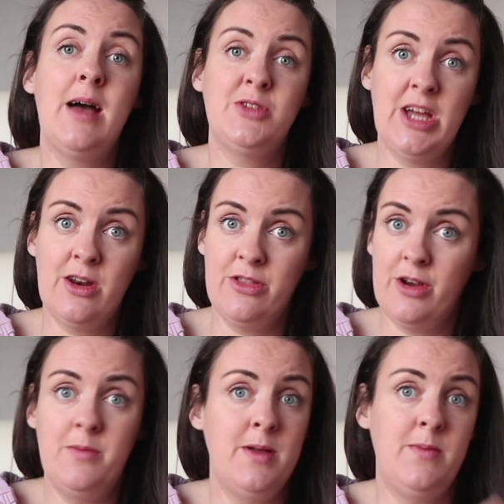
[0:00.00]
She had her
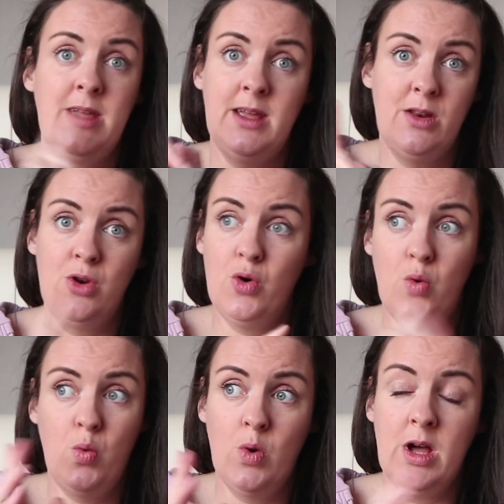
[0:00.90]
third baby,
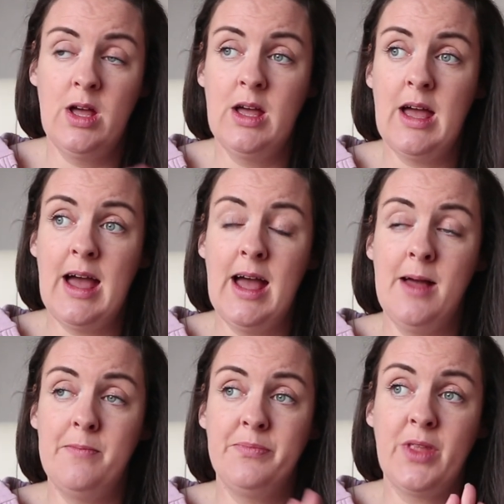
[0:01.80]
no
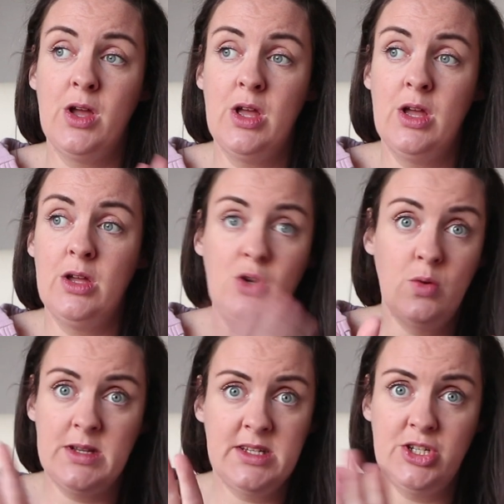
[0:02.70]

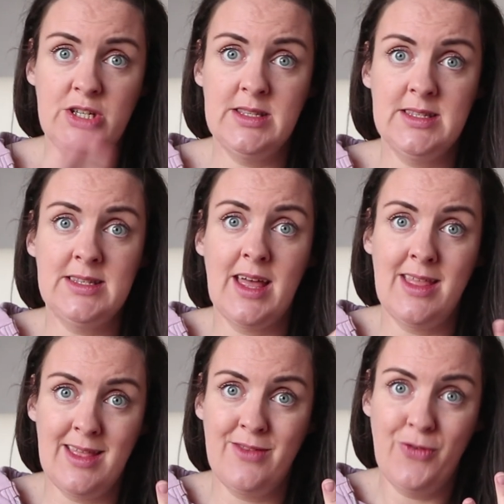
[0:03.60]
antigens. And
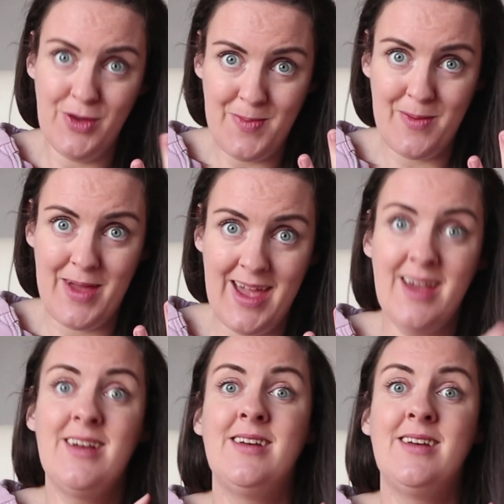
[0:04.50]
then the fourth baby,